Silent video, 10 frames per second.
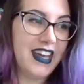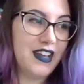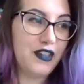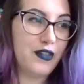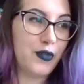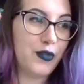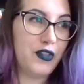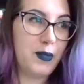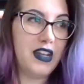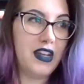just sort of
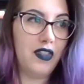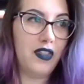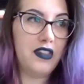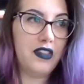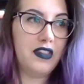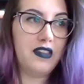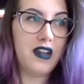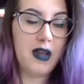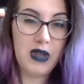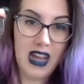spending all this
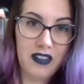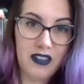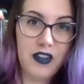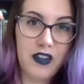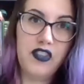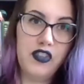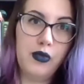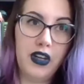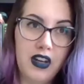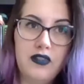time and effort to
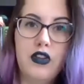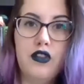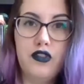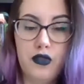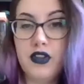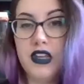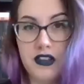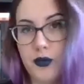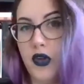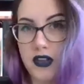uncover her story and
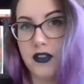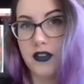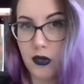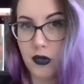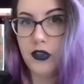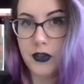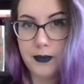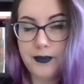to bring it to the world.